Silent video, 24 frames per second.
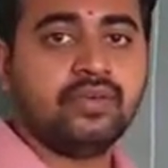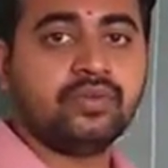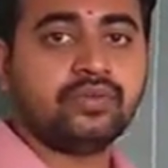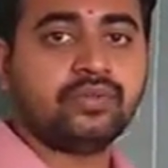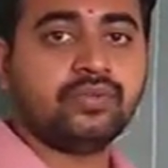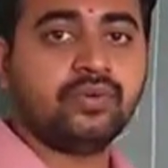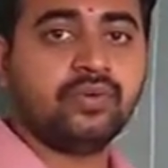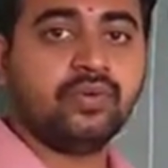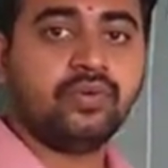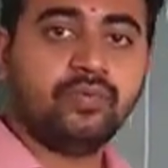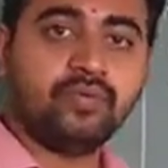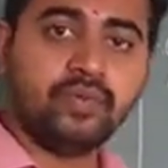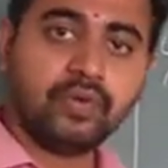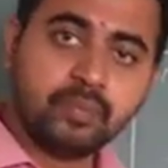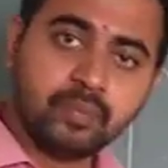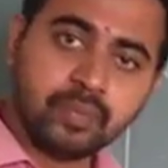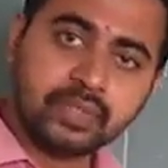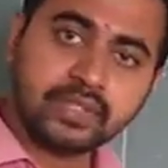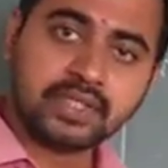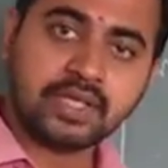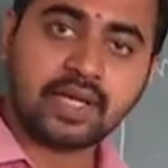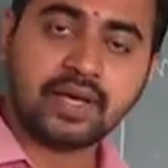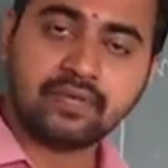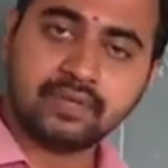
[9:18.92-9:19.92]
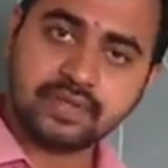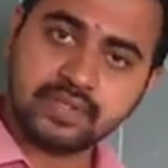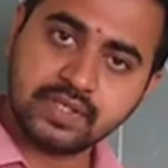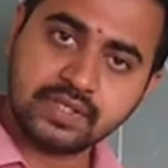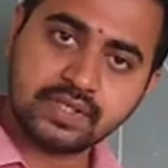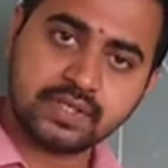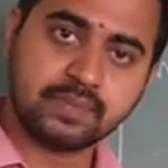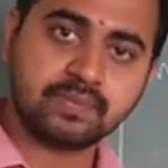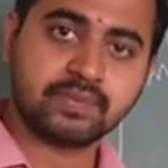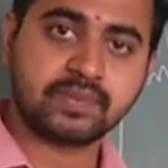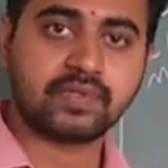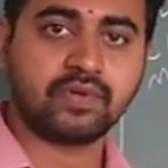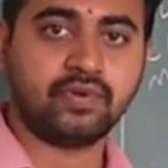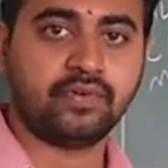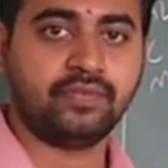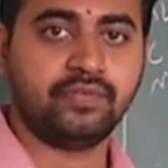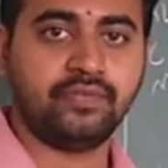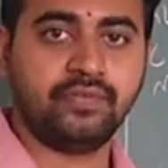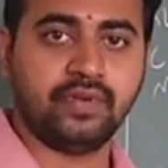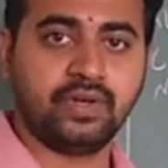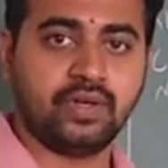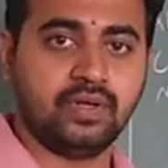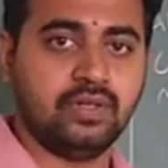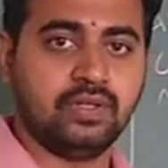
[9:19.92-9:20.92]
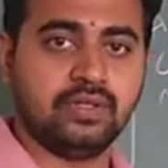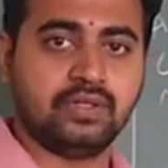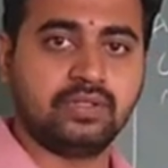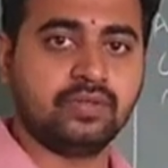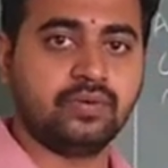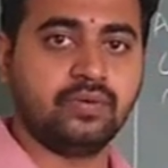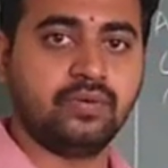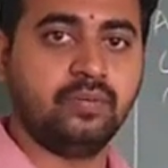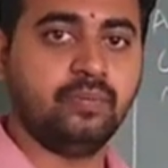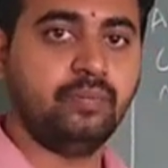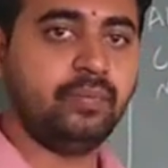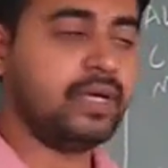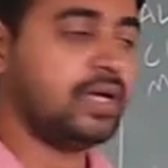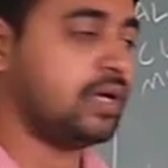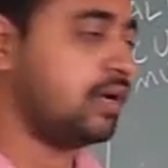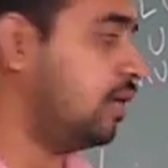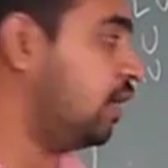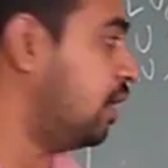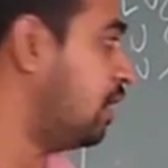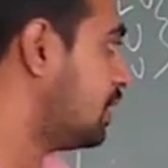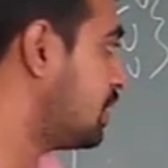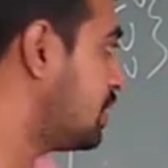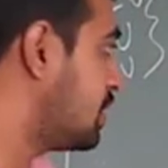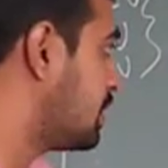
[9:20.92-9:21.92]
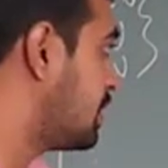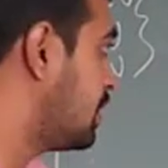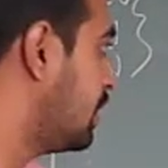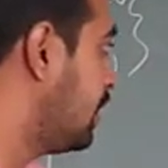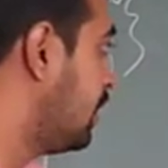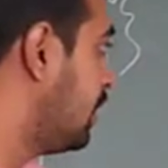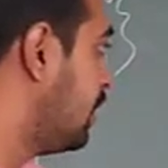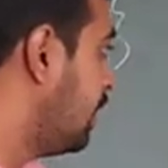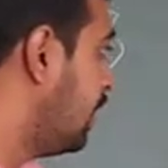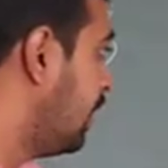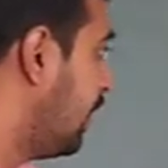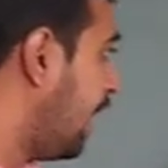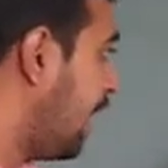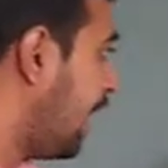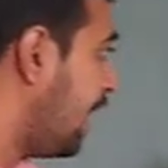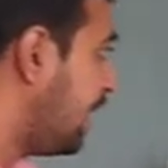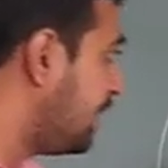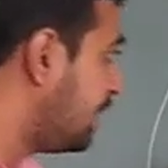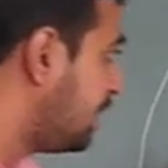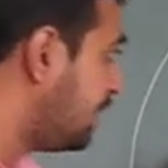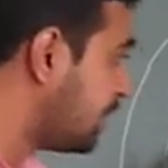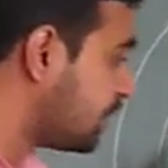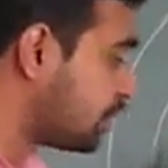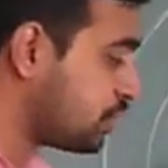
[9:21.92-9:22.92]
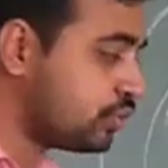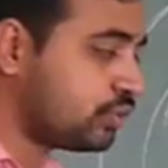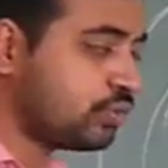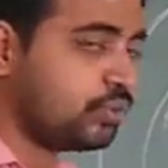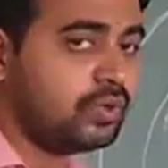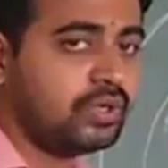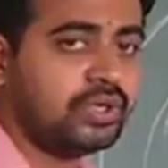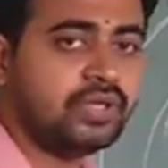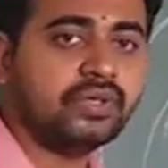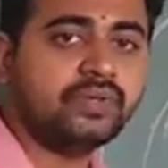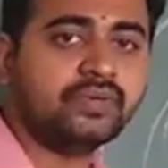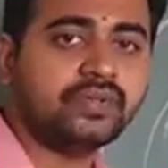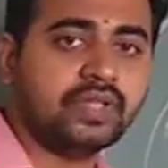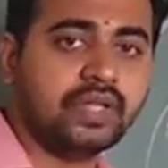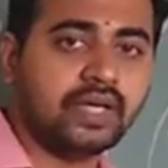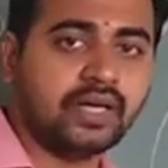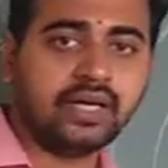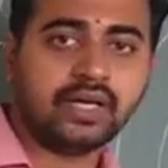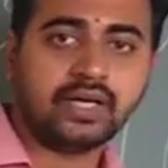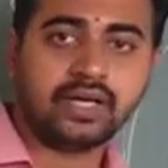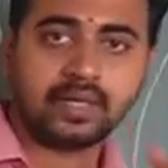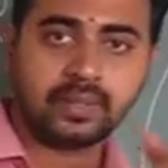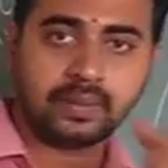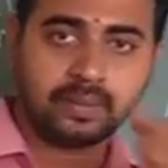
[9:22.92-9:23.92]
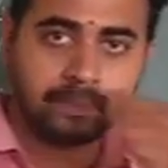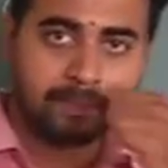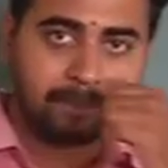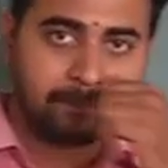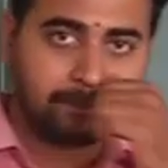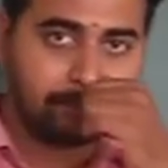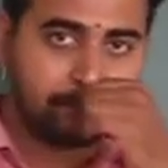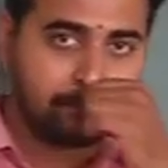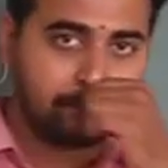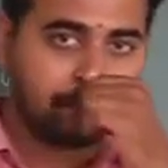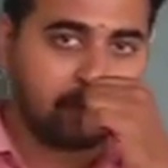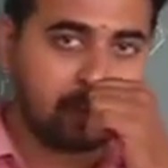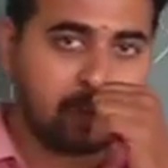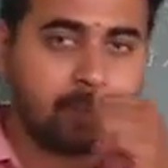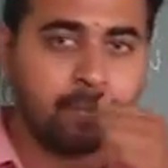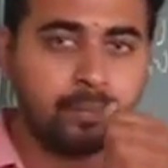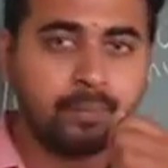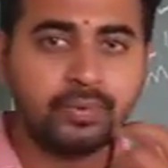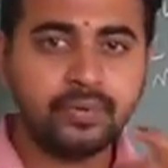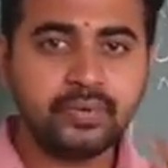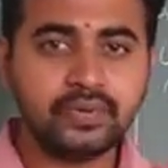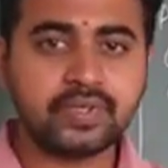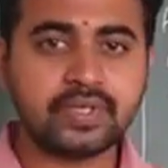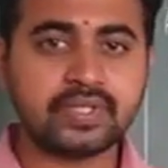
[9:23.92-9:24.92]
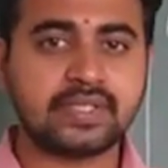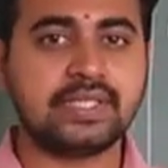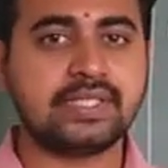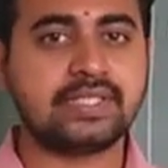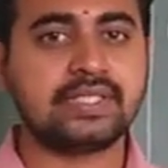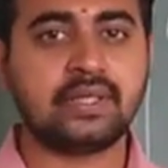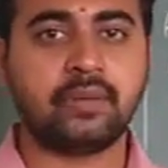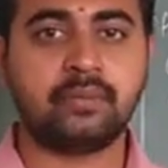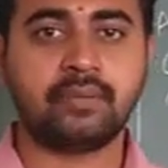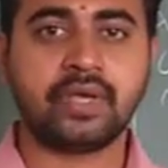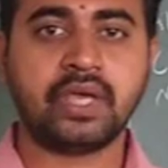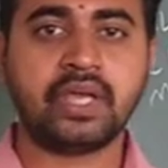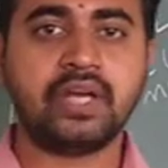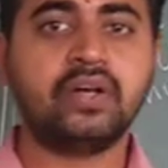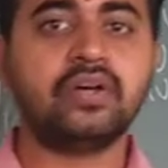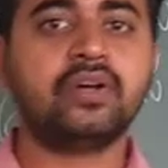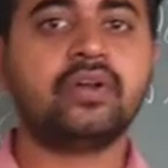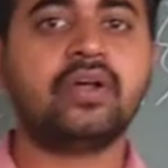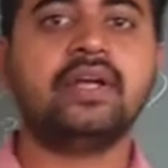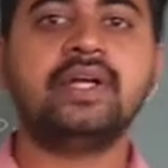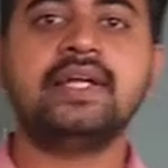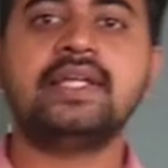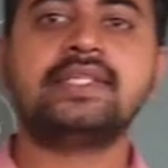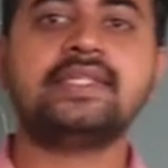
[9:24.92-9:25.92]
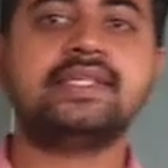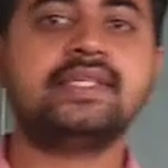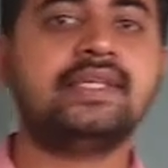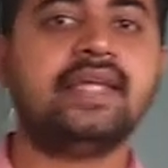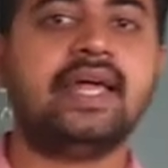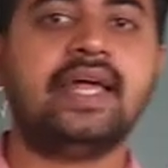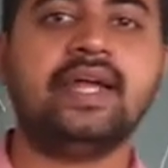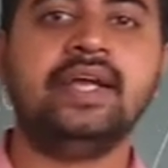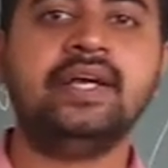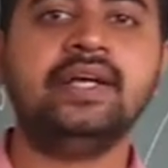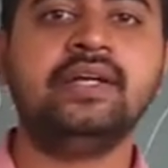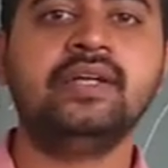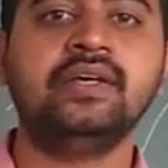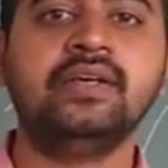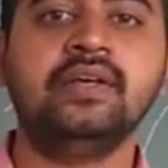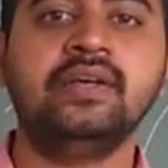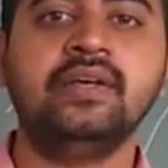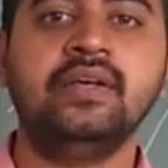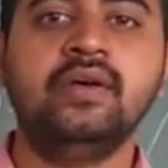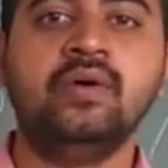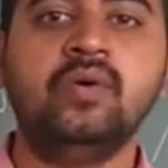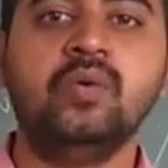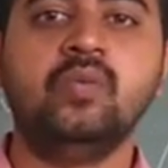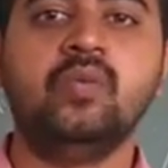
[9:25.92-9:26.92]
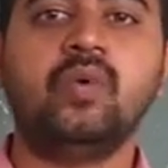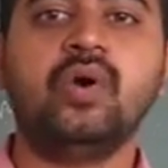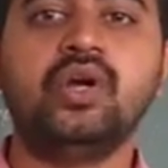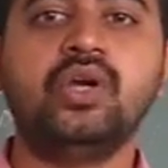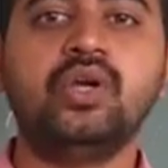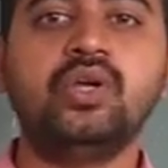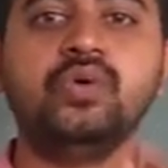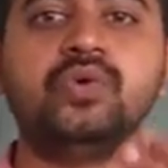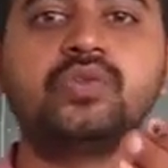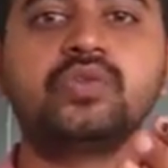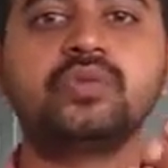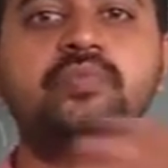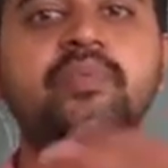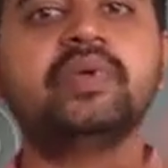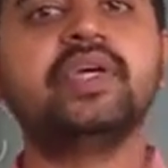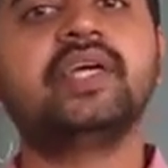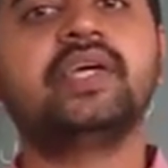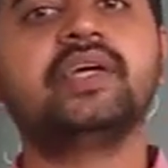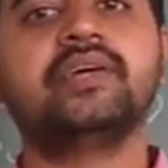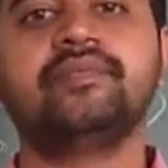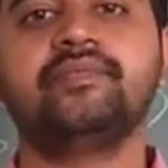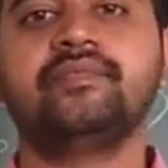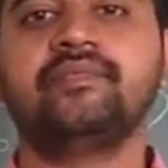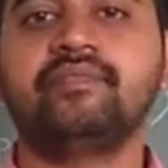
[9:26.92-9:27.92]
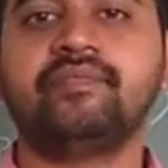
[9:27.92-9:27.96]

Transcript: so we must have system software also, because I just told you that computer system cannot understand what you speak.